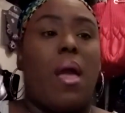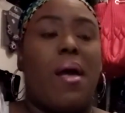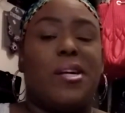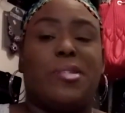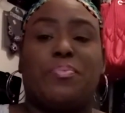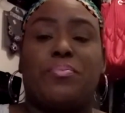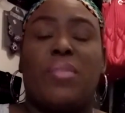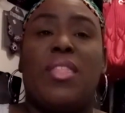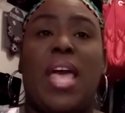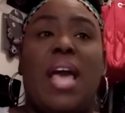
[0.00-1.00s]

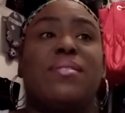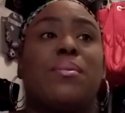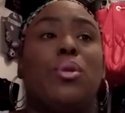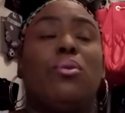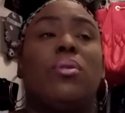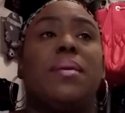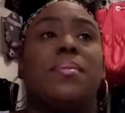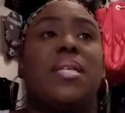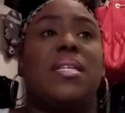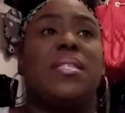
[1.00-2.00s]
They have some new
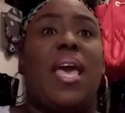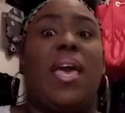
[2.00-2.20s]
lipsticks